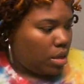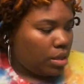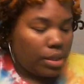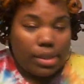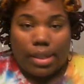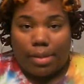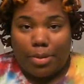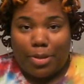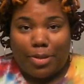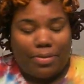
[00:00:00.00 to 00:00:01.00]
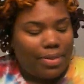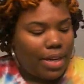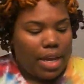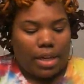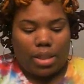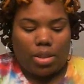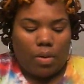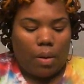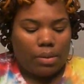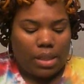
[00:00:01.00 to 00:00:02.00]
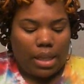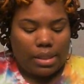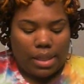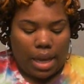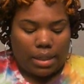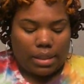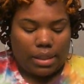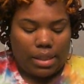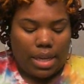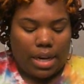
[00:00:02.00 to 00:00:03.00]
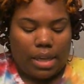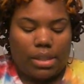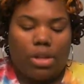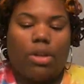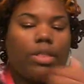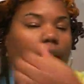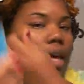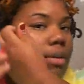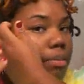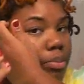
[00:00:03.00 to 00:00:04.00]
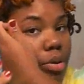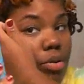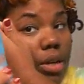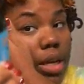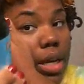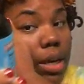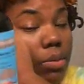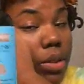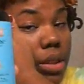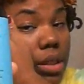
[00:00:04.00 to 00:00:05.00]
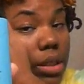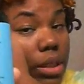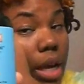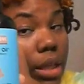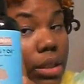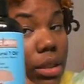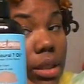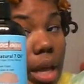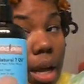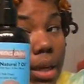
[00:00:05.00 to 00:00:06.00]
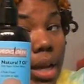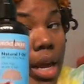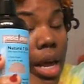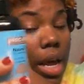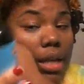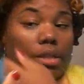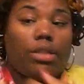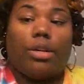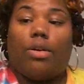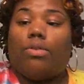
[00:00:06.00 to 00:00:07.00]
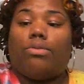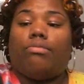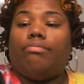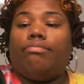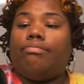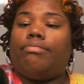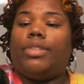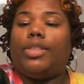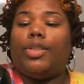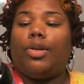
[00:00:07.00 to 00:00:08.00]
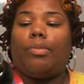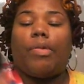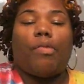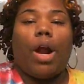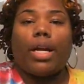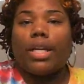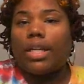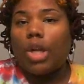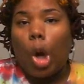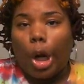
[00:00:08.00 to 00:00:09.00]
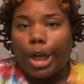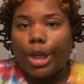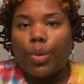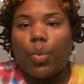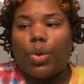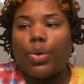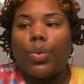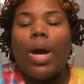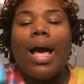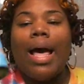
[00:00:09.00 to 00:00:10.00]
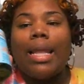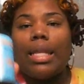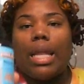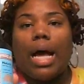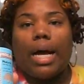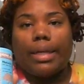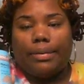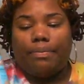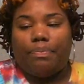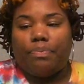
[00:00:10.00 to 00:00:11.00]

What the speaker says: As I said, I'm an oil fanatic, so I was at Sally's and I saw that Proclaim, which is the Sally's line, has their own, Moroccan argan oil line.